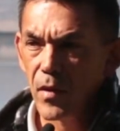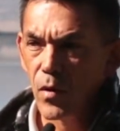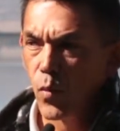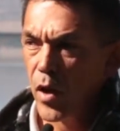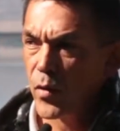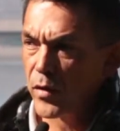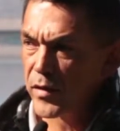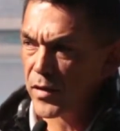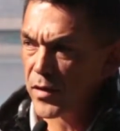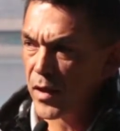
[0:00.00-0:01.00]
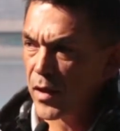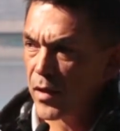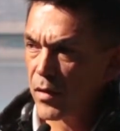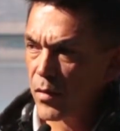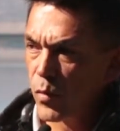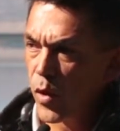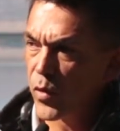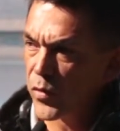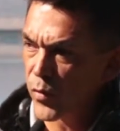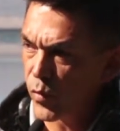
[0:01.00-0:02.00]
one with the sea, one
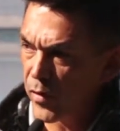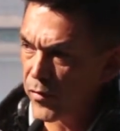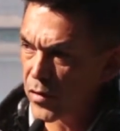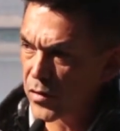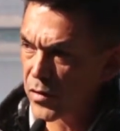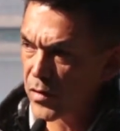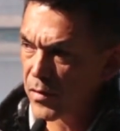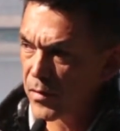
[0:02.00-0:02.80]
with the rivers,